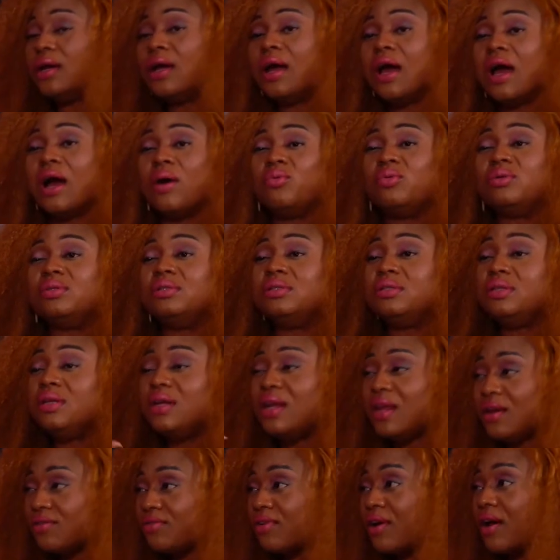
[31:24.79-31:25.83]
I would
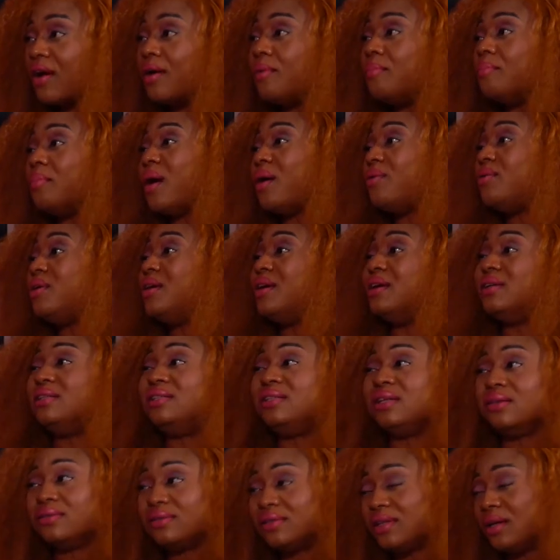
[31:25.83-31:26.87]
never marry a
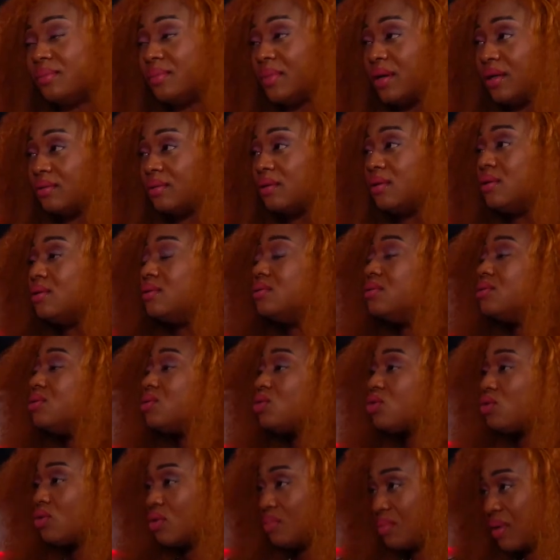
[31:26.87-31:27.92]
Delta man. Mm -hmm
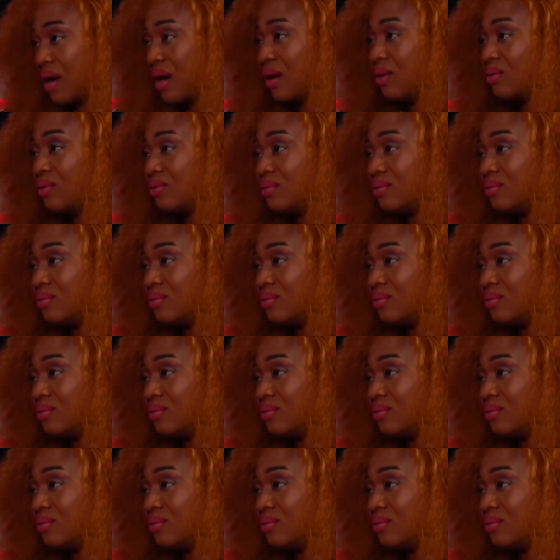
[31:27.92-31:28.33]
somehow